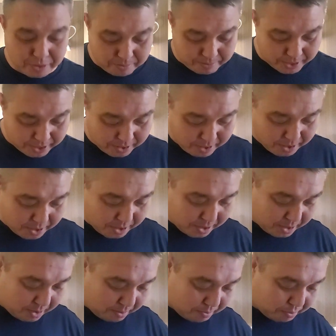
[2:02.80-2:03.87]
with me.
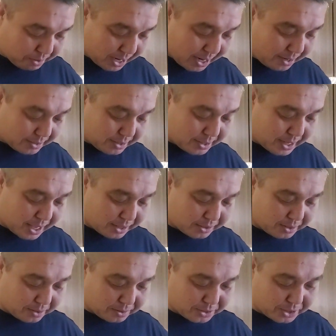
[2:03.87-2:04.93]
Prior to
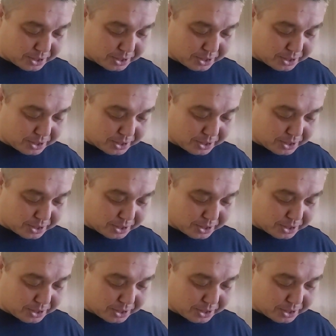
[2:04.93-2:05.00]
that, though,